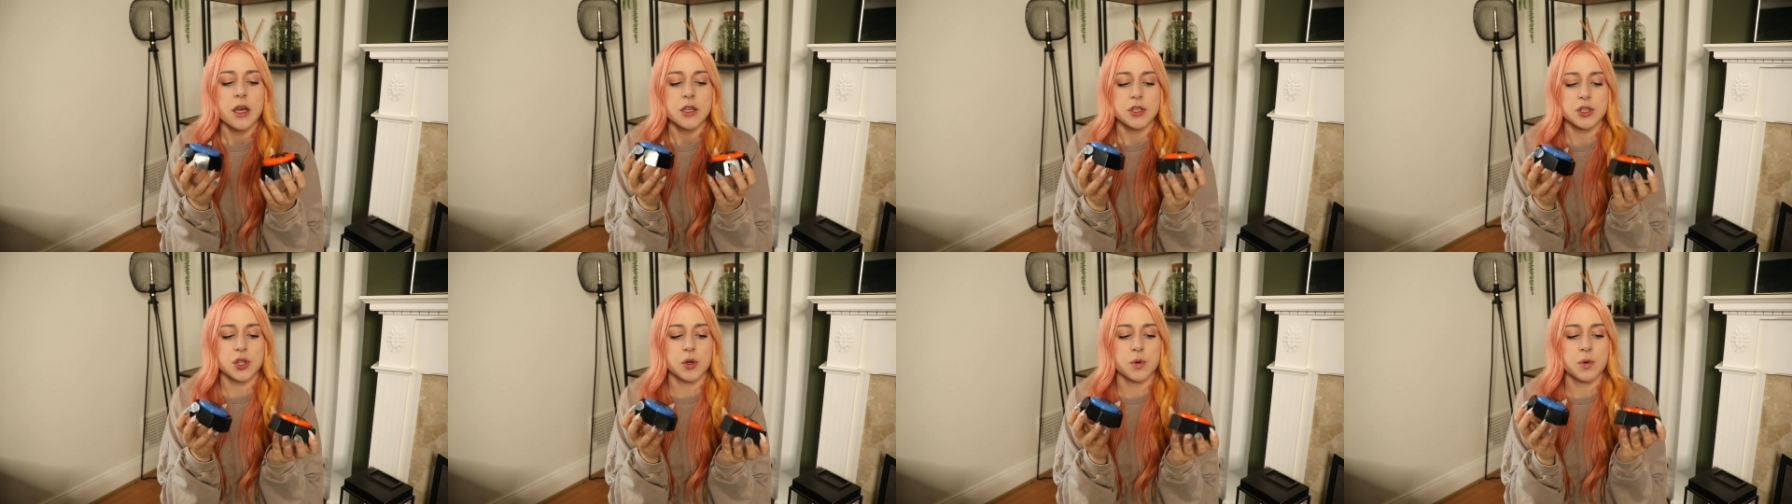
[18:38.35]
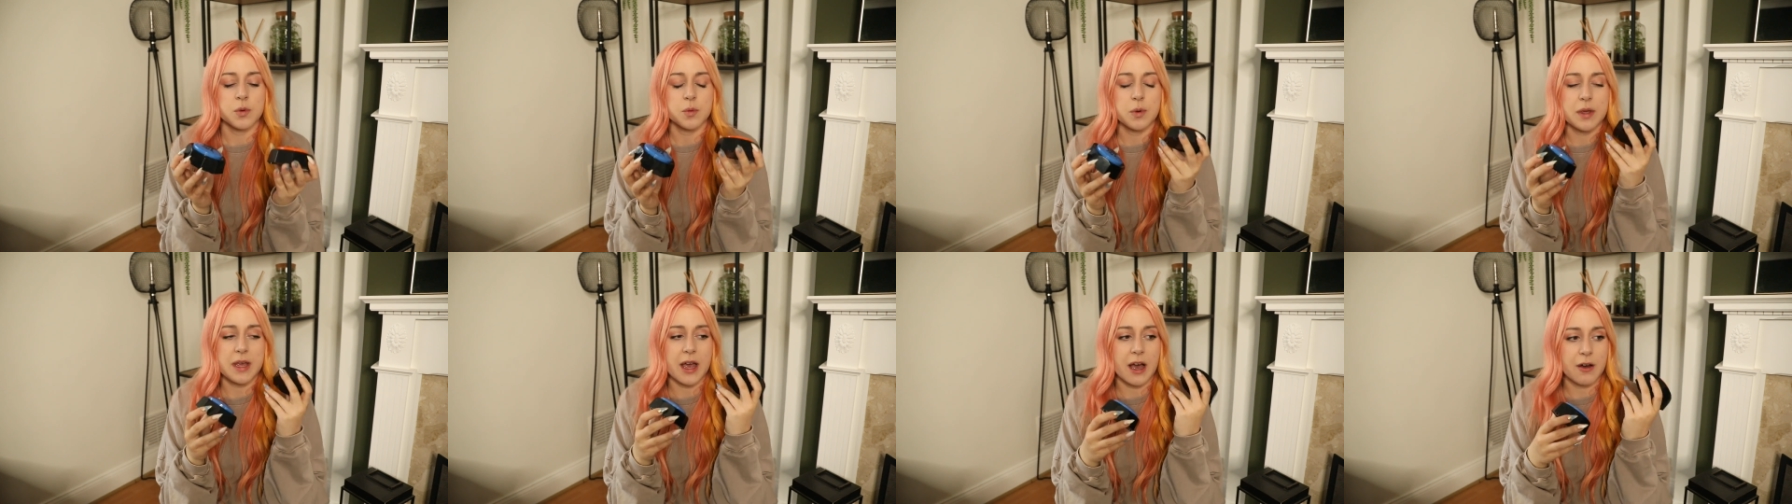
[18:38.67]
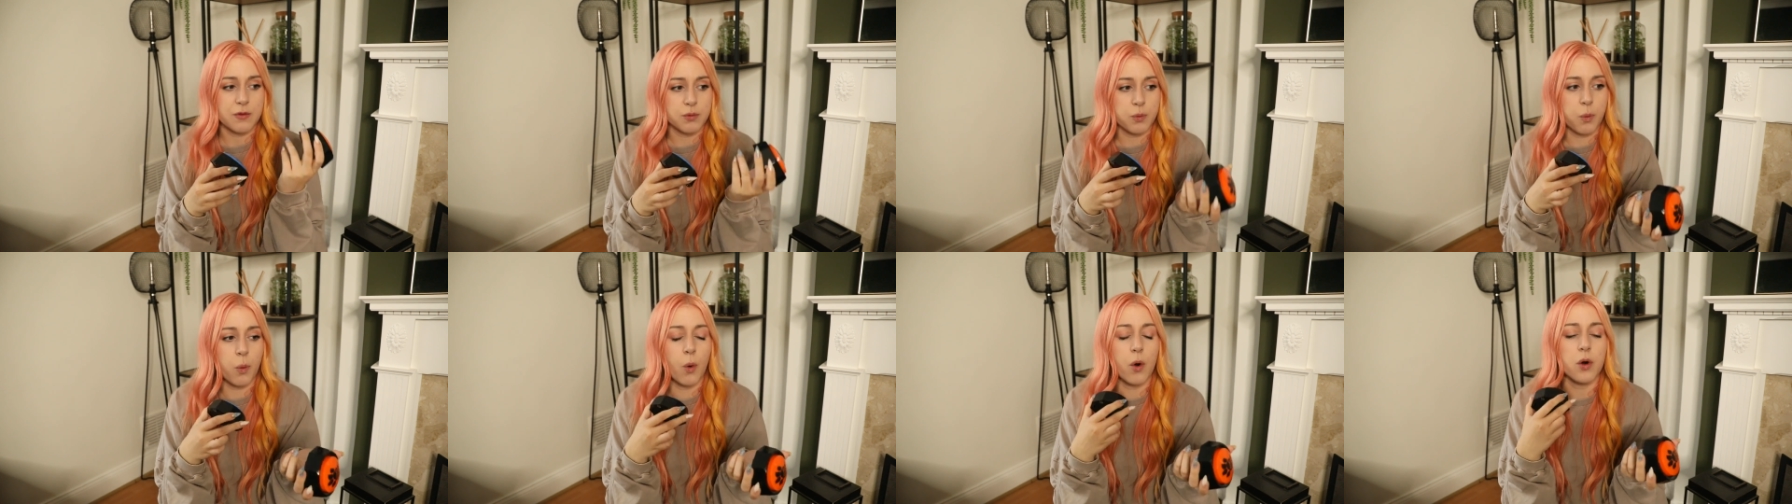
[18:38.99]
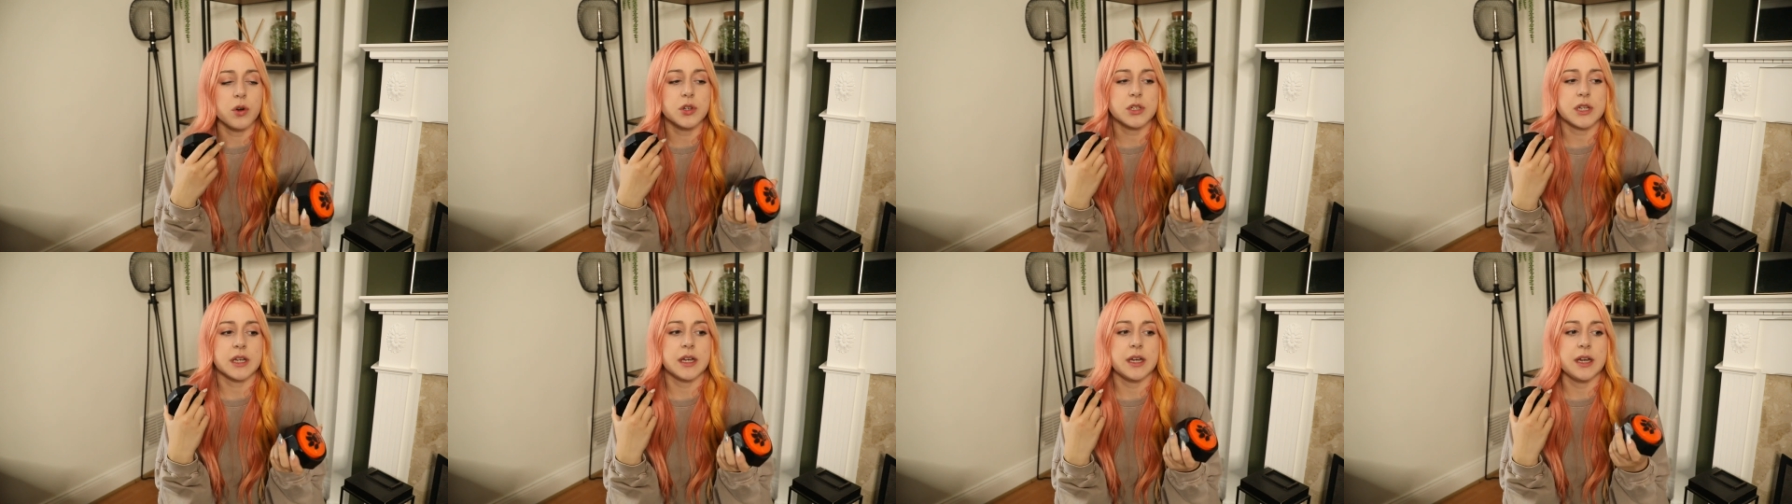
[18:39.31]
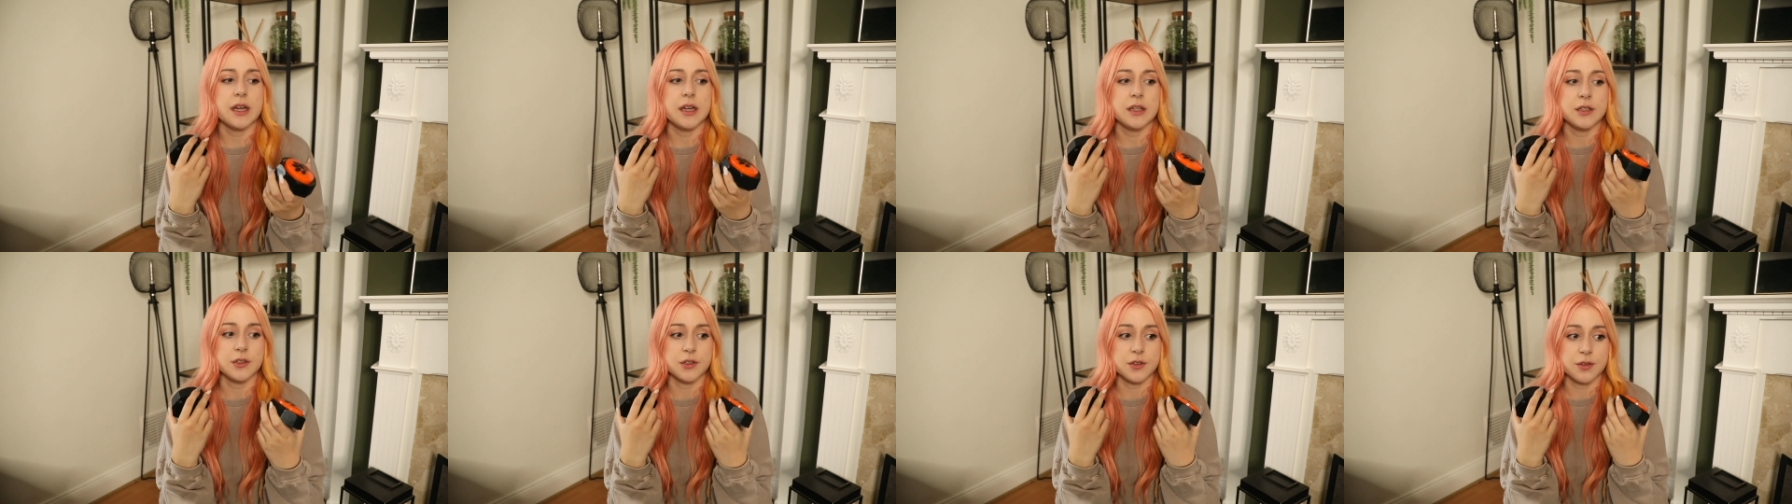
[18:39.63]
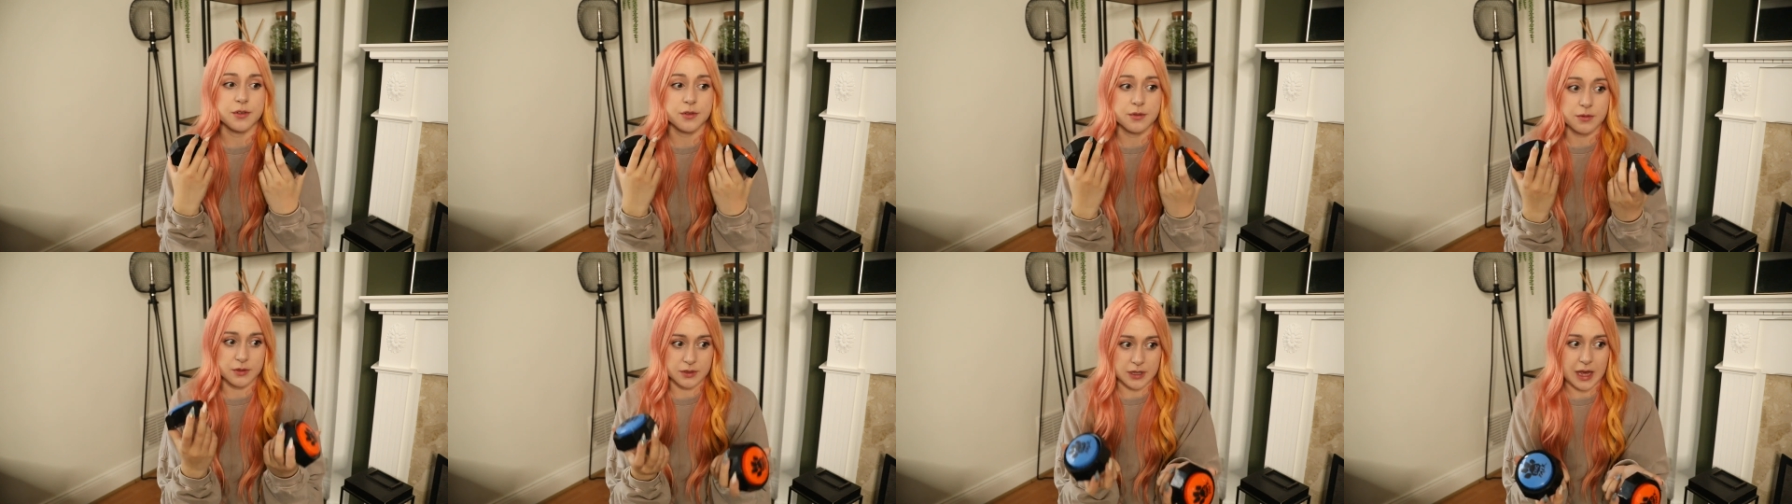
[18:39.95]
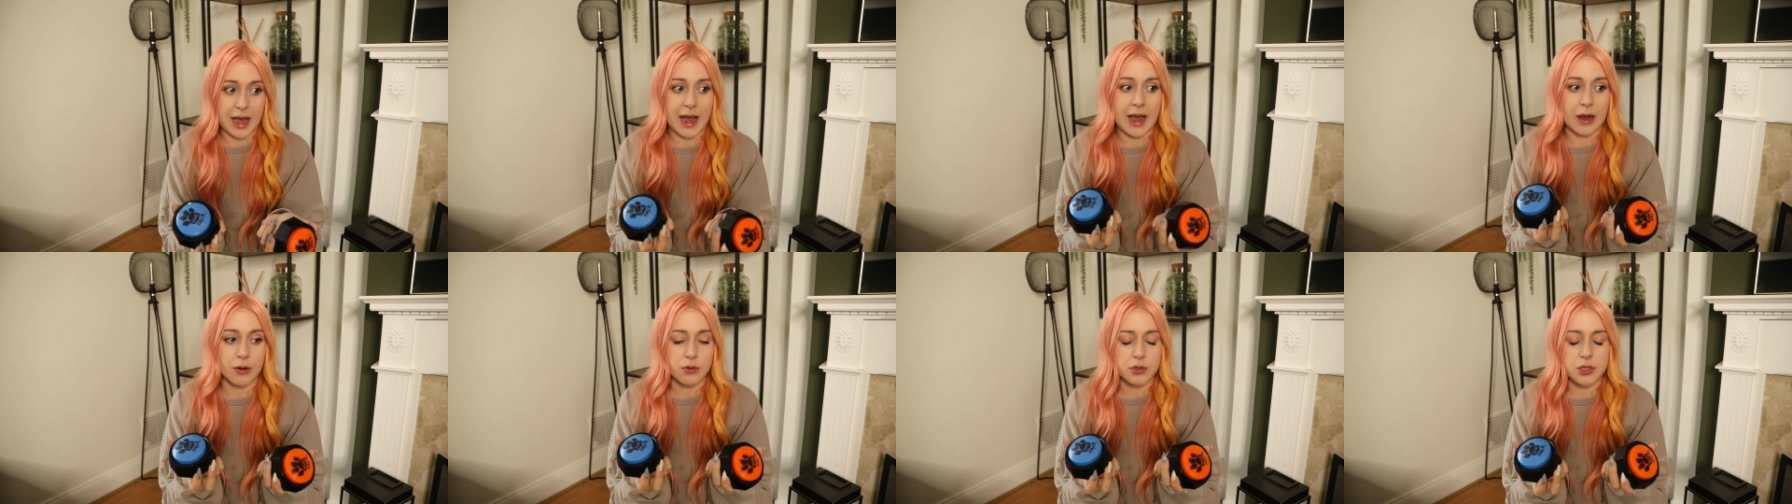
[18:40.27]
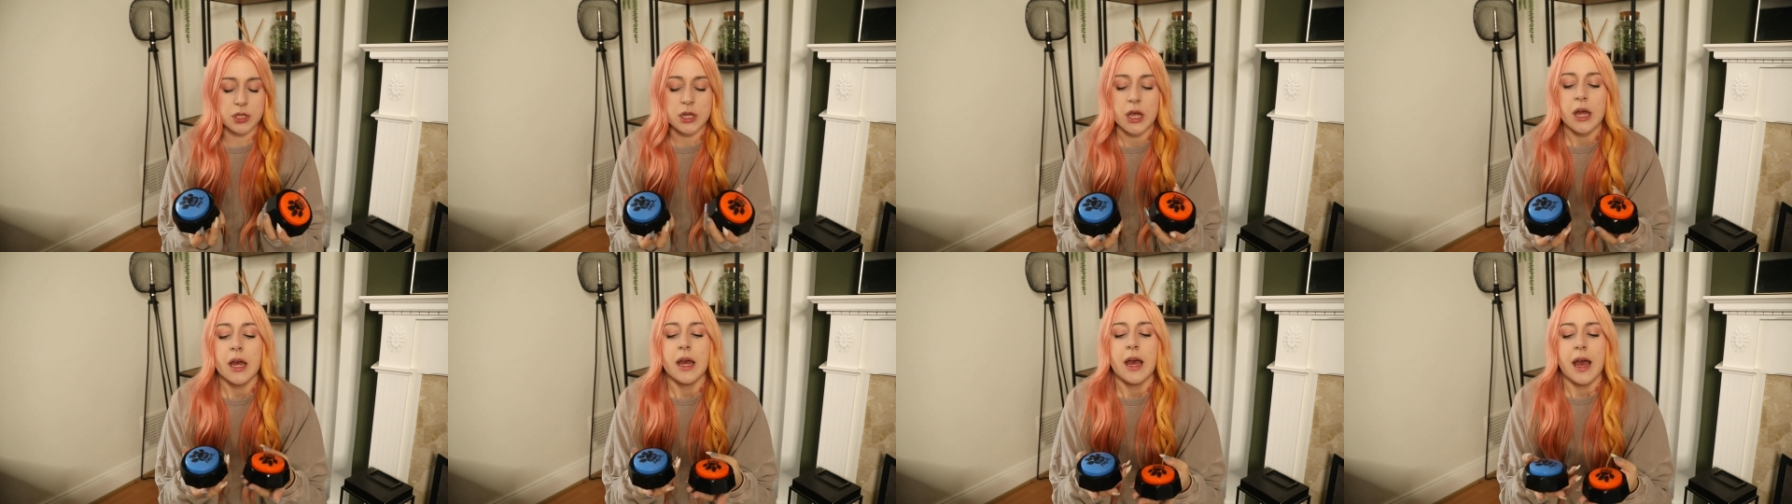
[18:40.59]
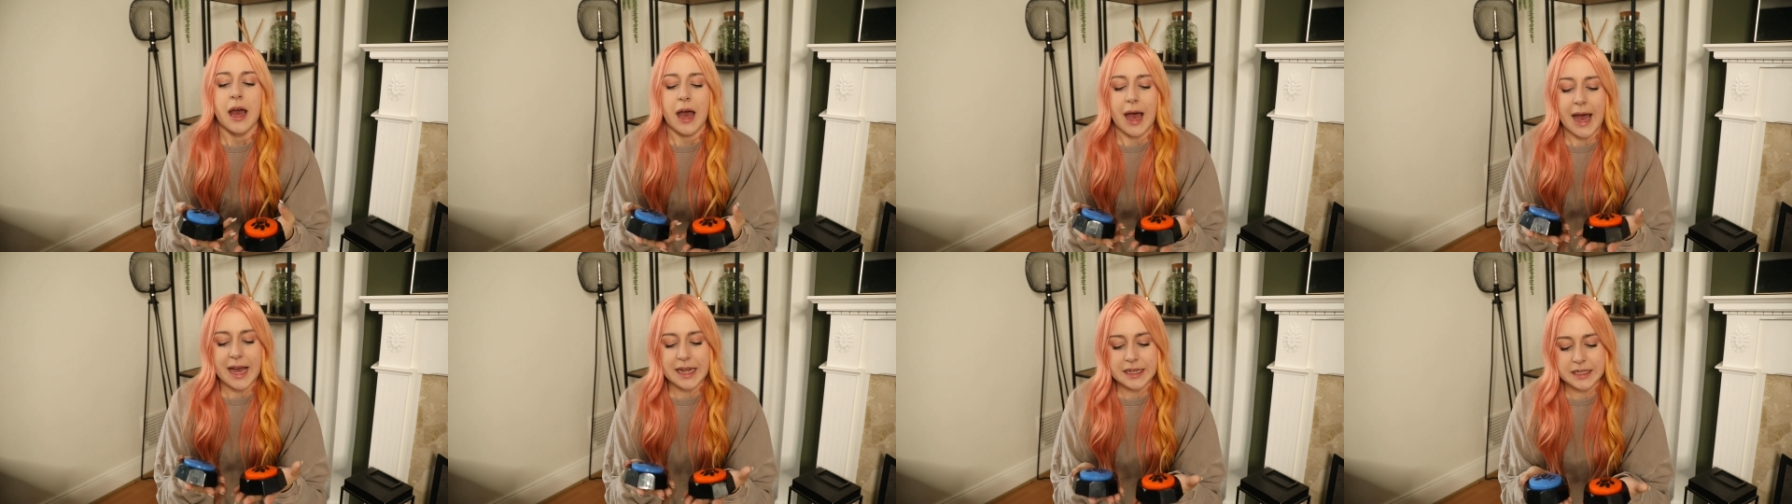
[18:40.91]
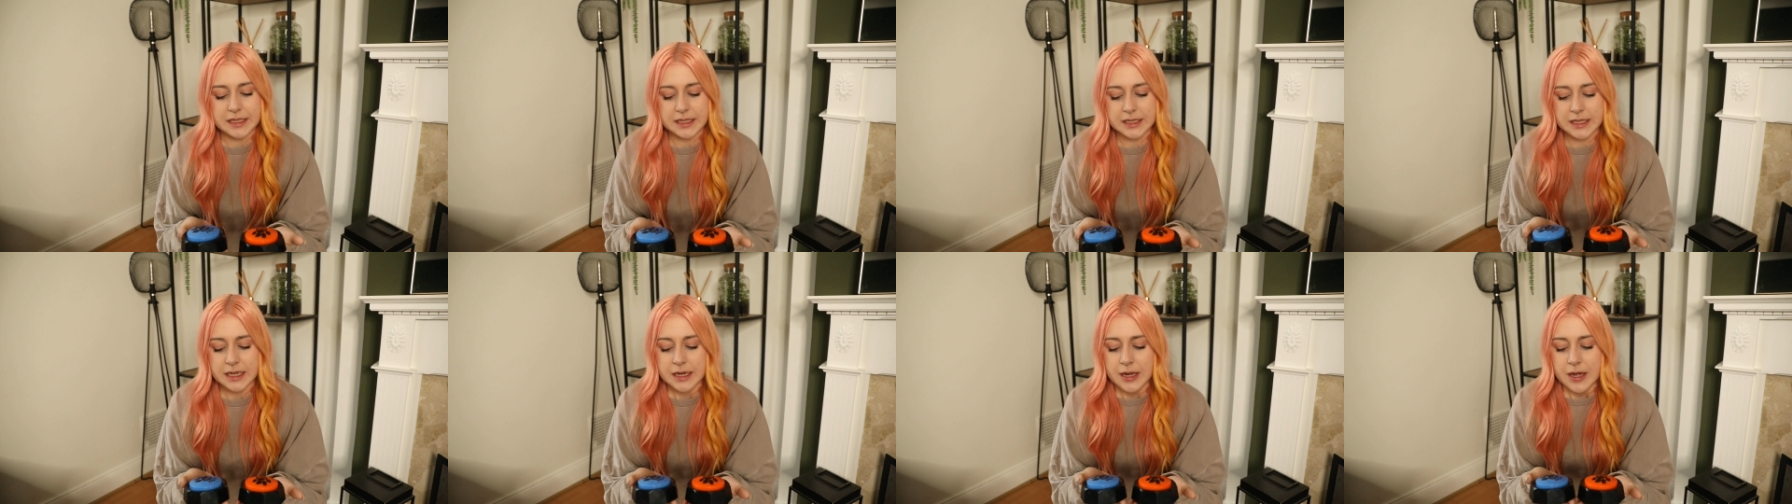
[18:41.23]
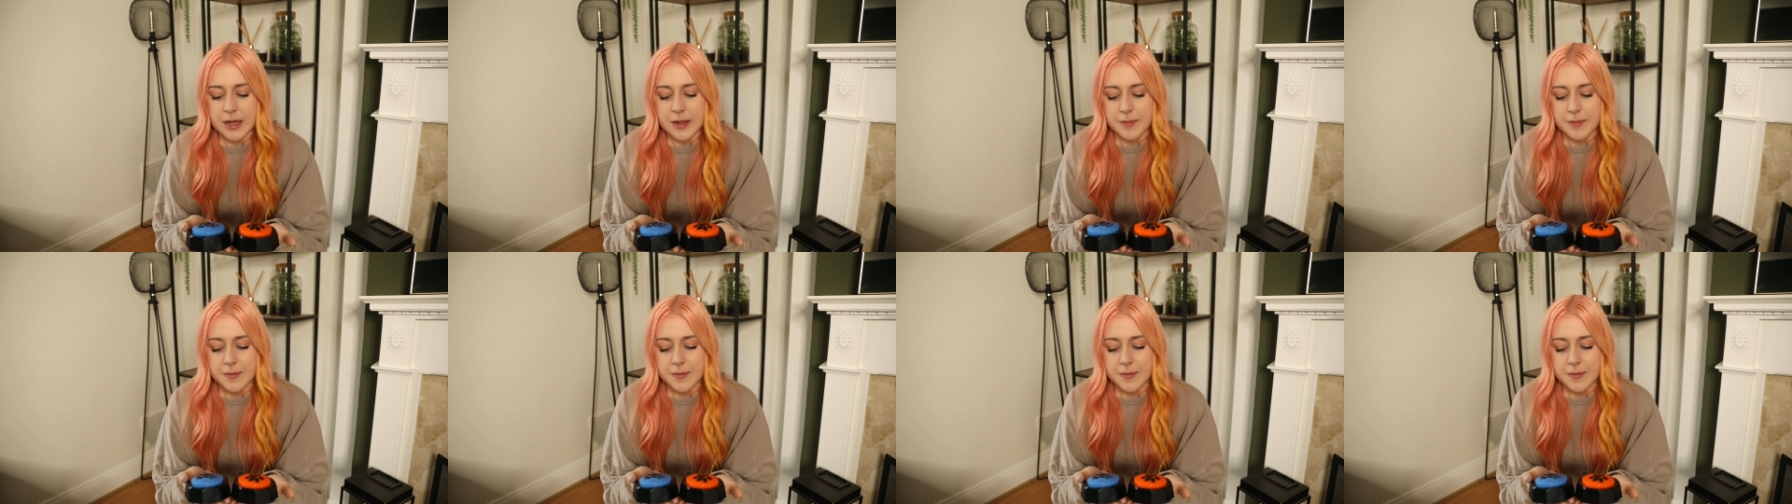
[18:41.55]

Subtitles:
So we have water and out, and